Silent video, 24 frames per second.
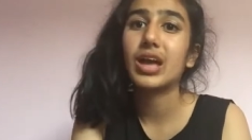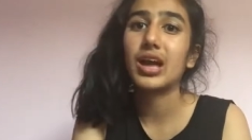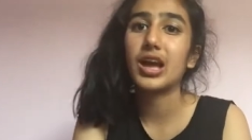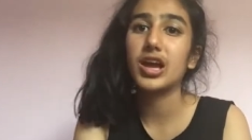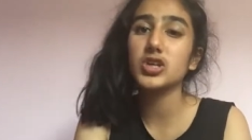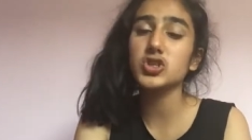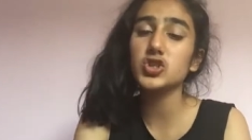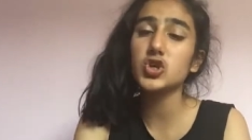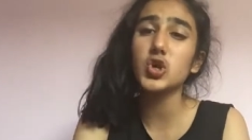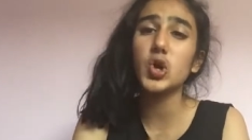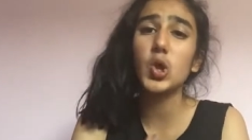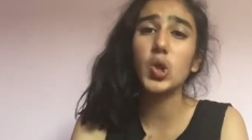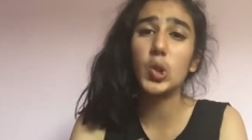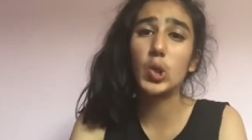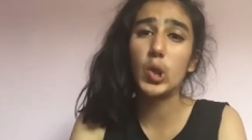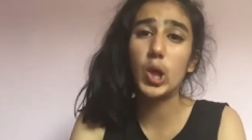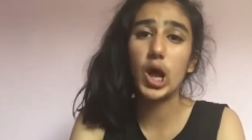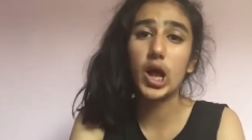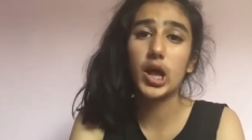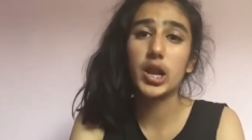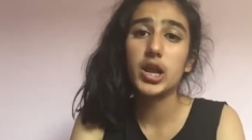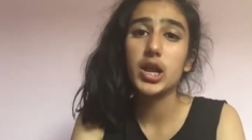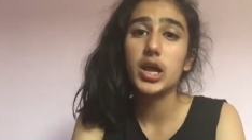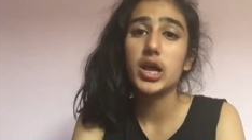I talk a
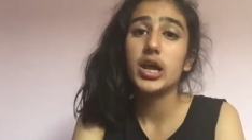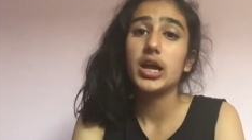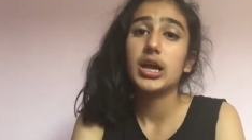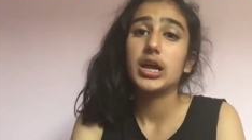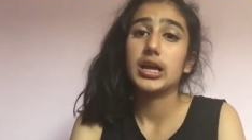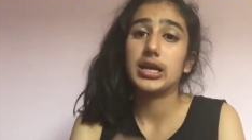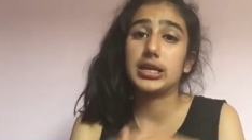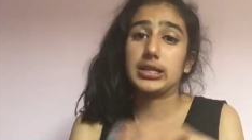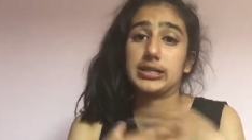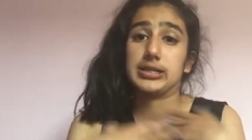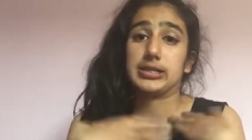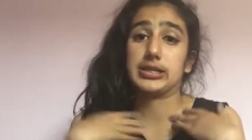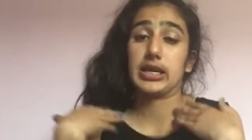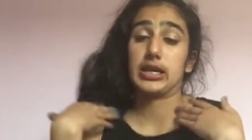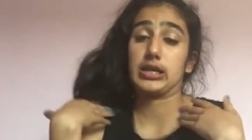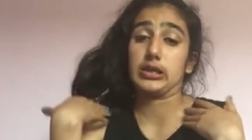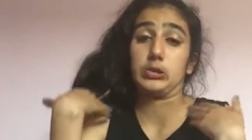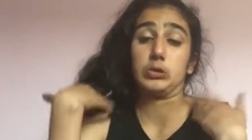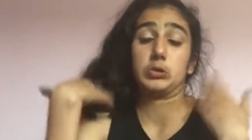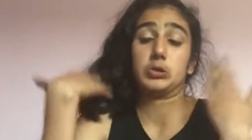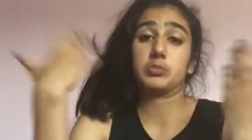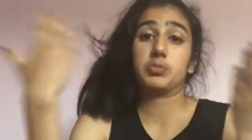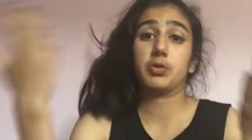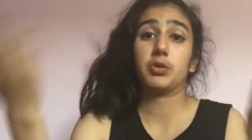lot. I
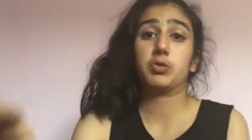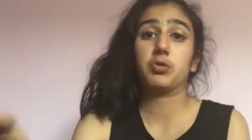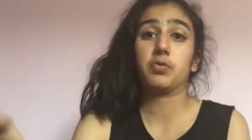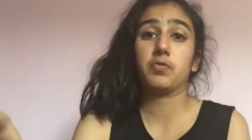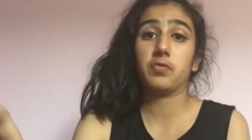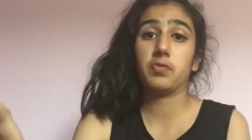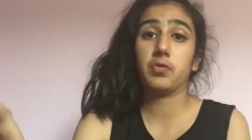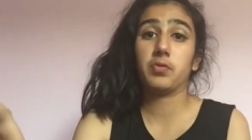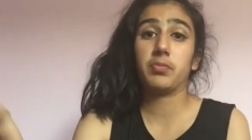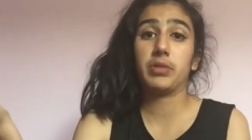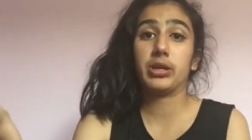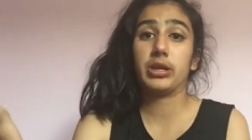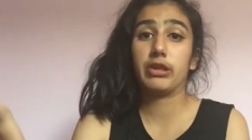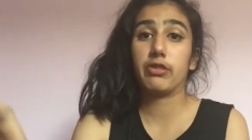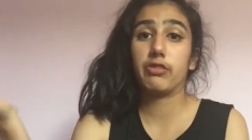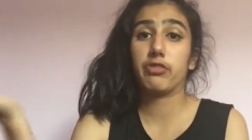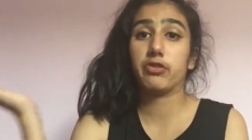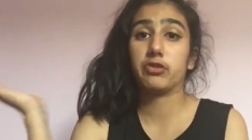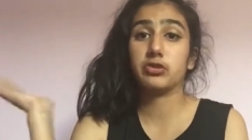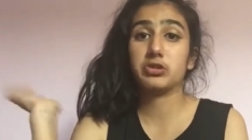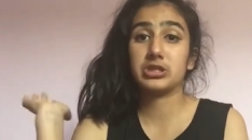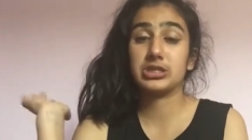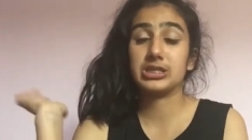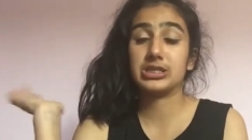talked about you for a minute and
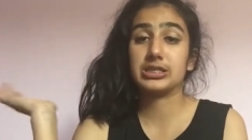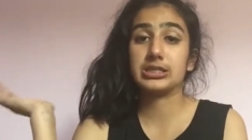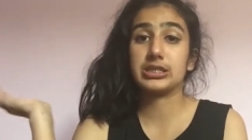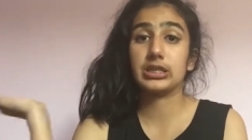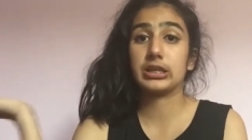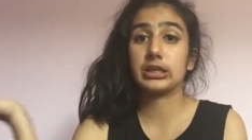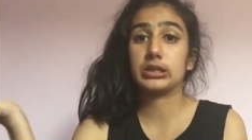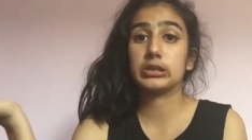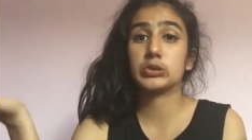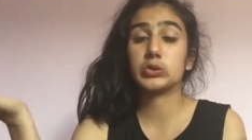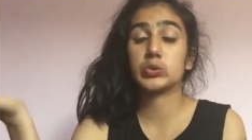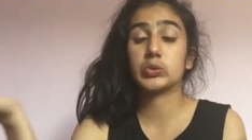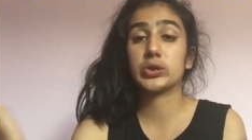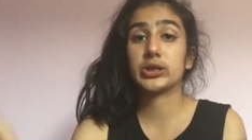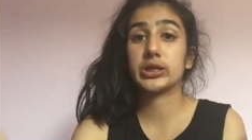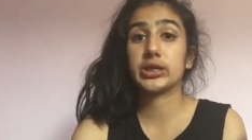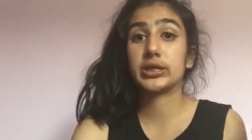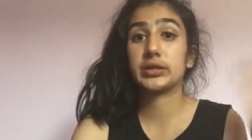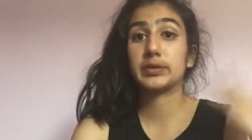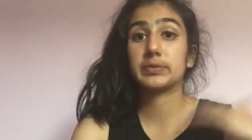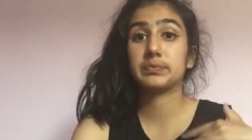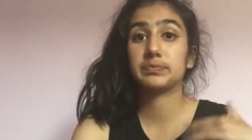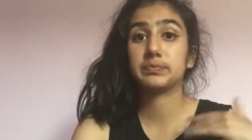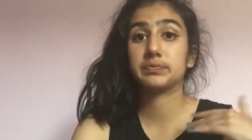13 seconds,
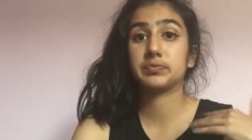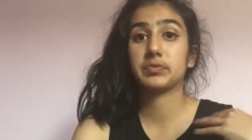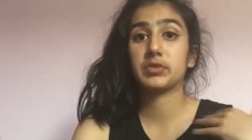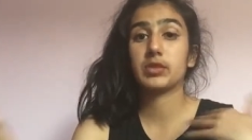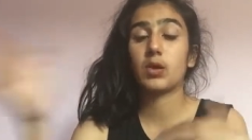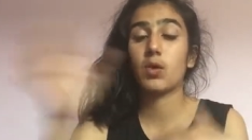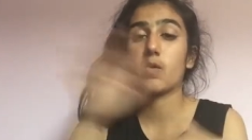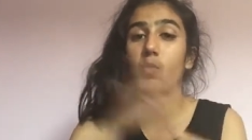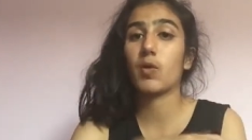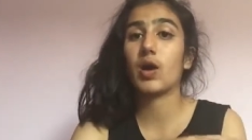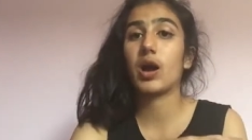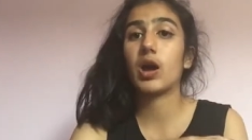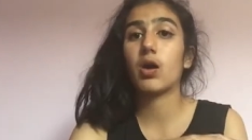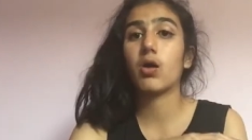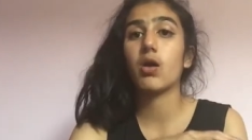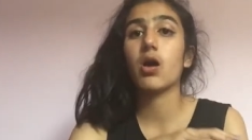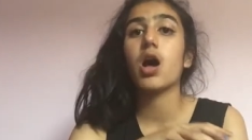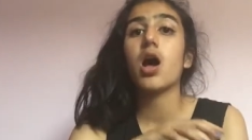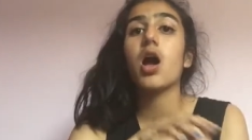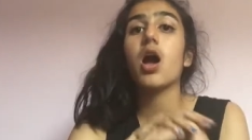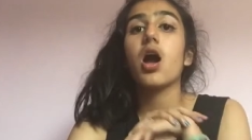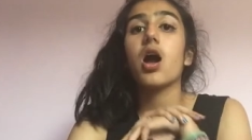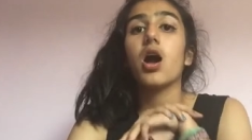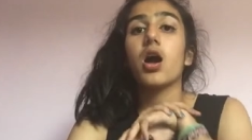Ria. Wow.
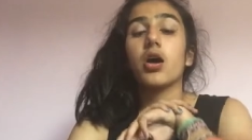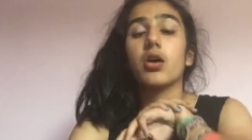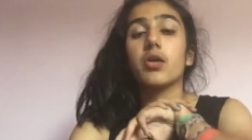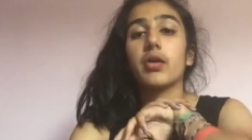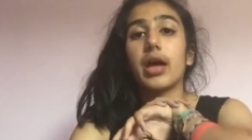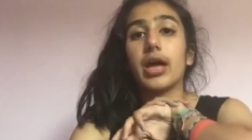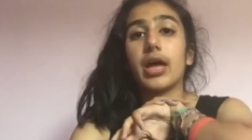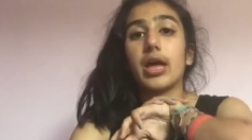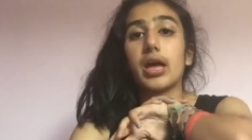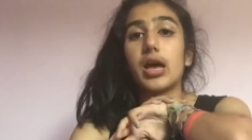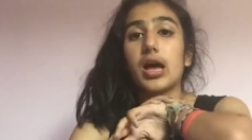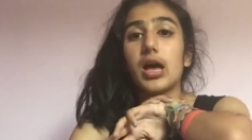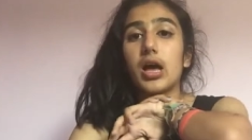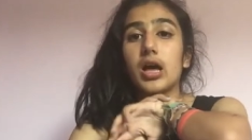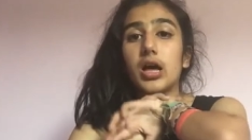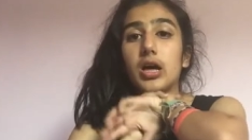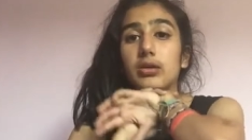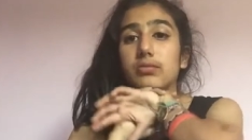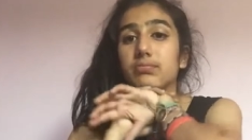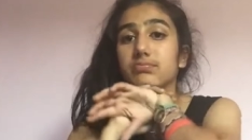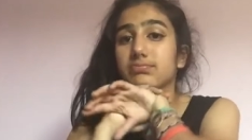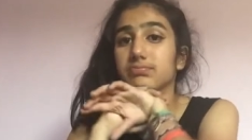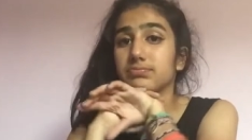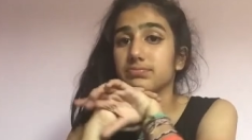Okay.
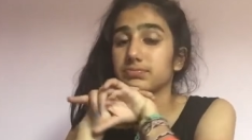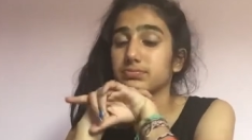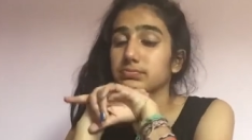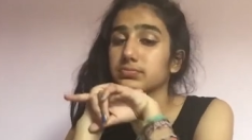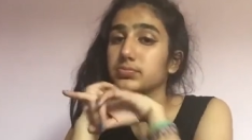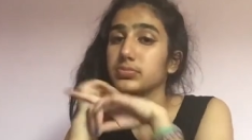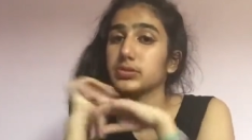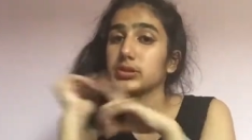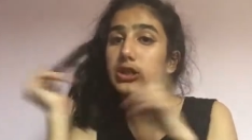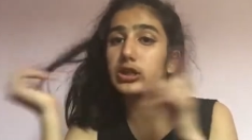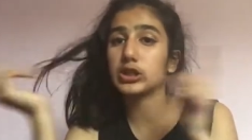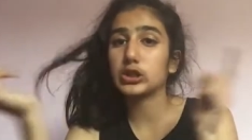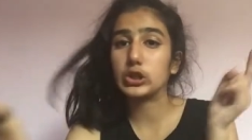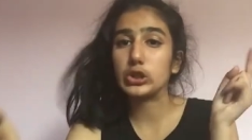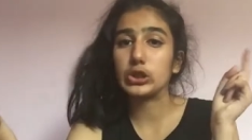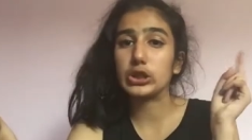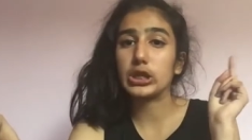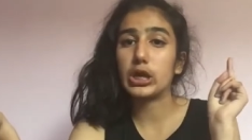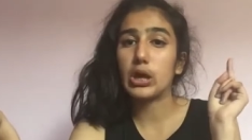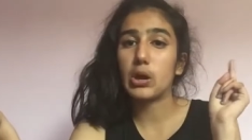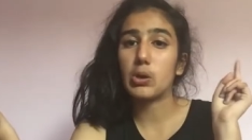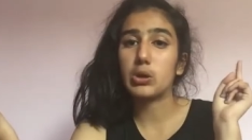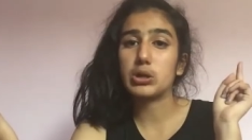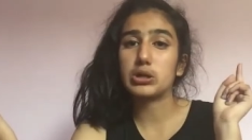Um, but another
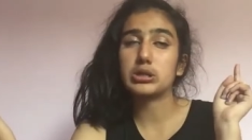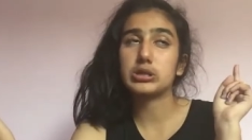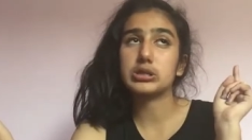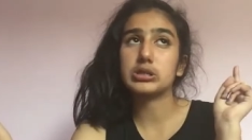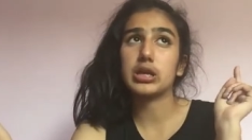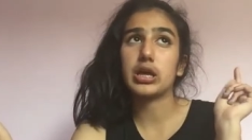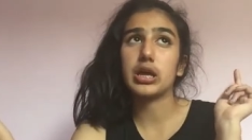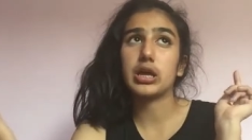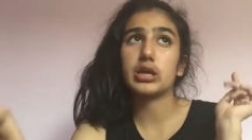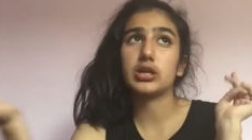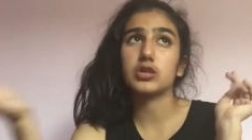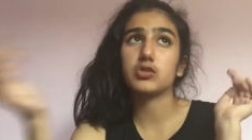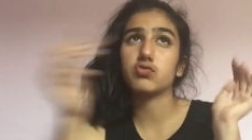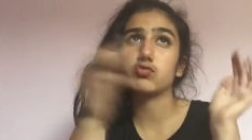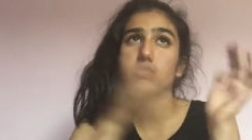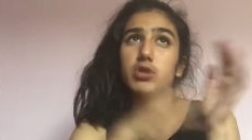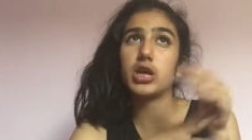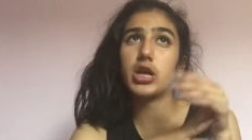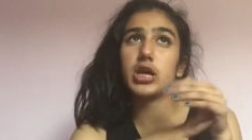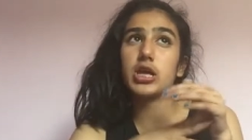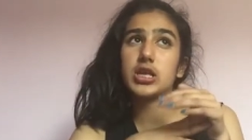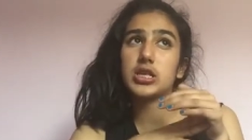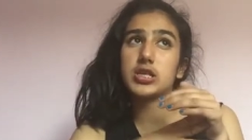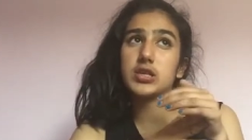thing I wanted to say is
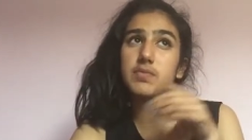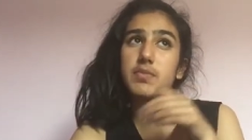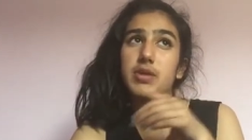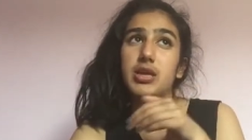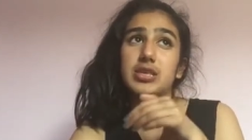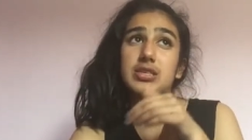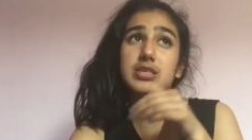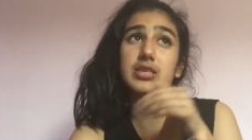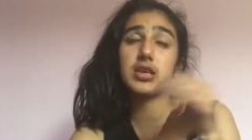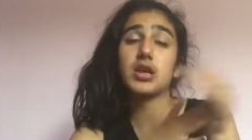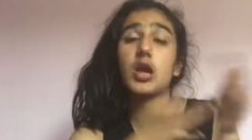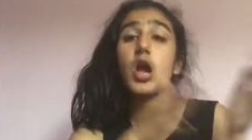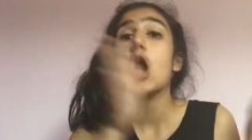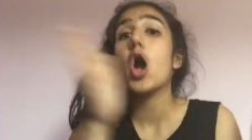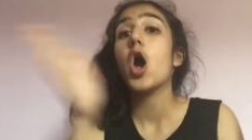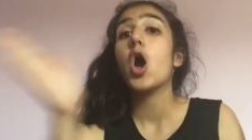Ria is amazing.